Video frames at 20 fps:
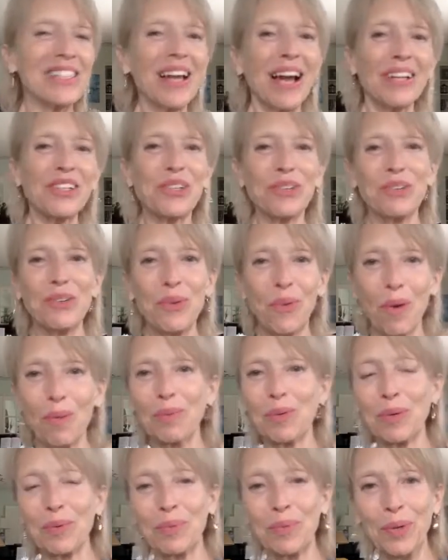not your
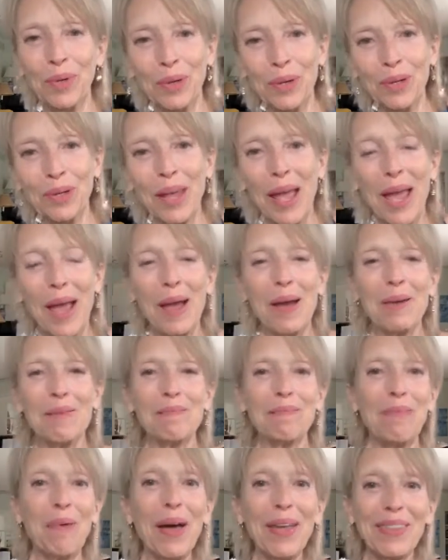normal route,
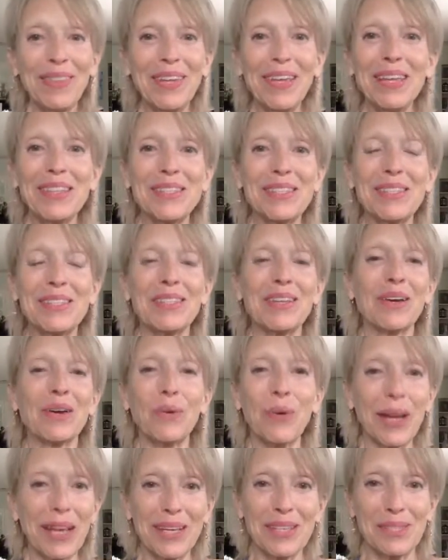but it's the
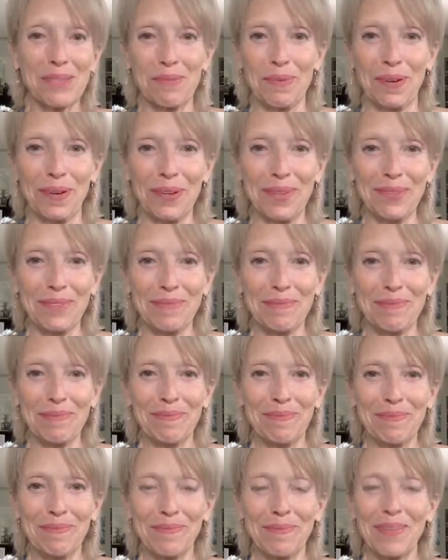quickest route.
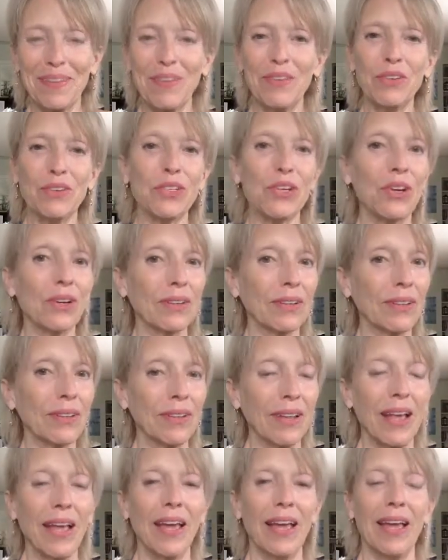If you turn,
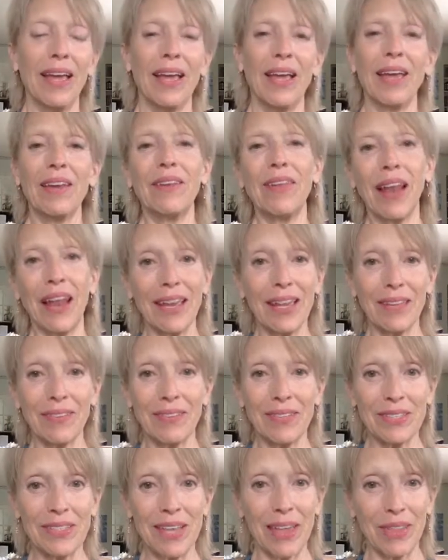and I get
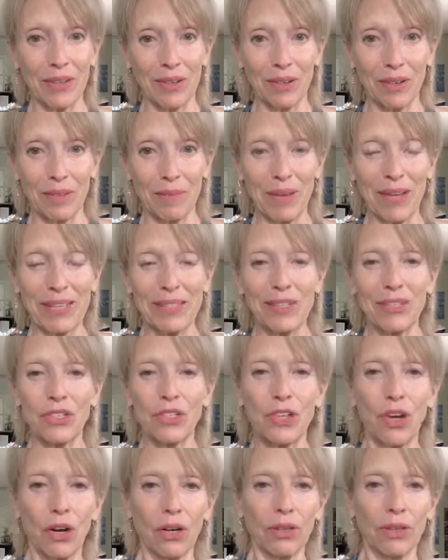this other little message,
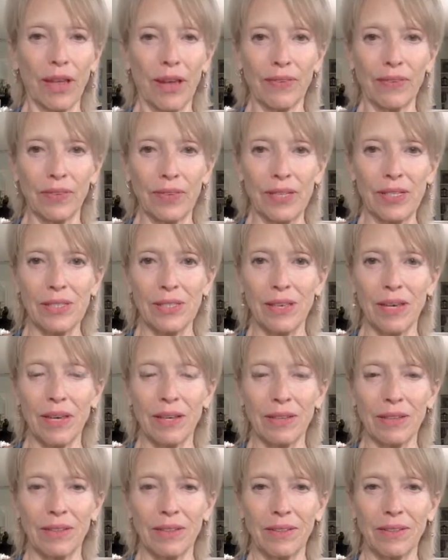turn left, Lisa,
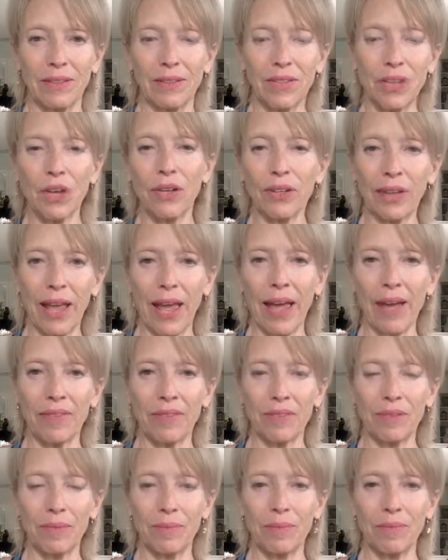turn
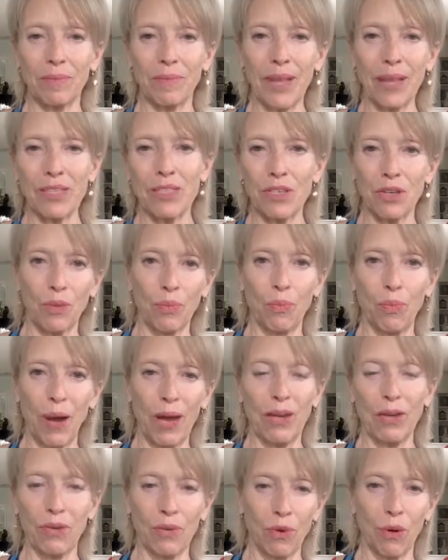left. that's your way
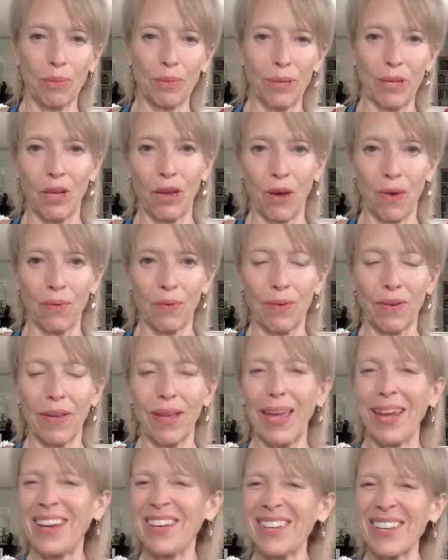you normally go.
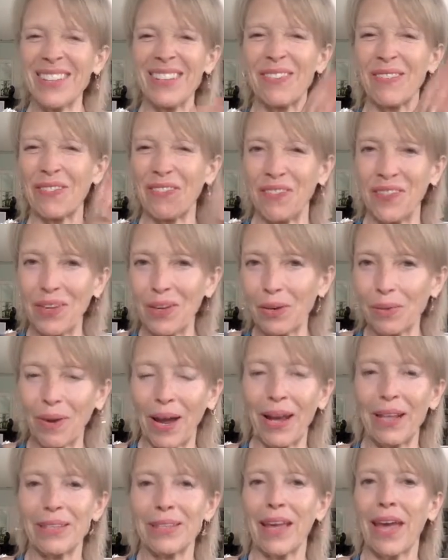And it doesn't feel
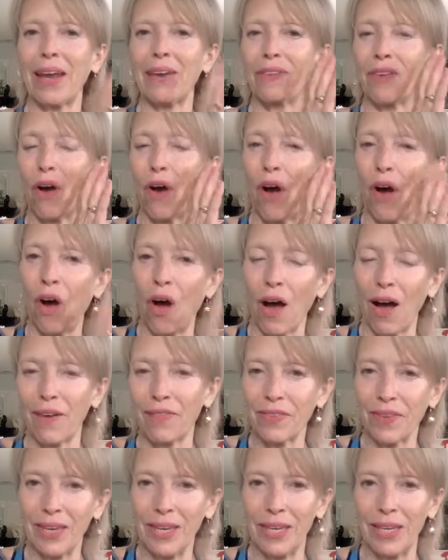right. It's kind of
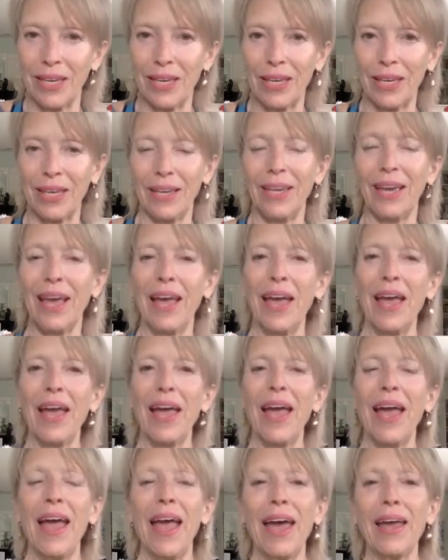off key.
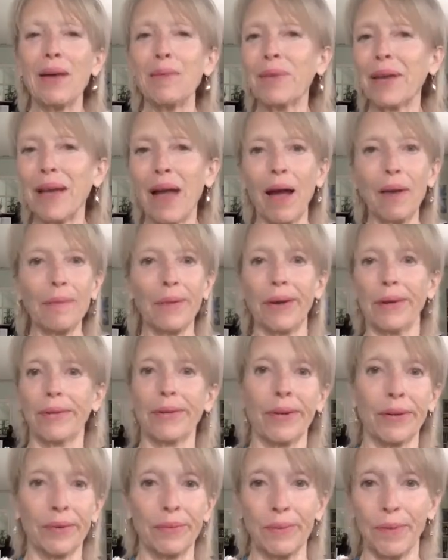And I'm like, I'm going to
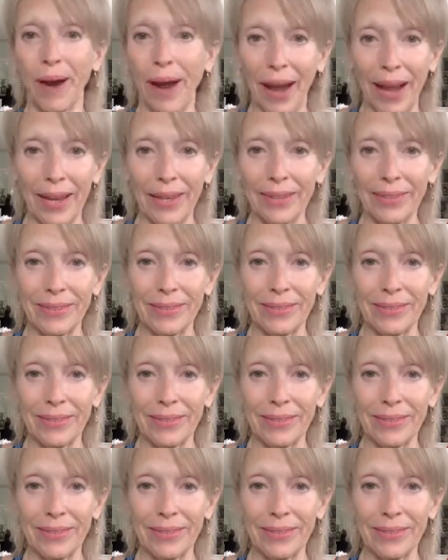turn right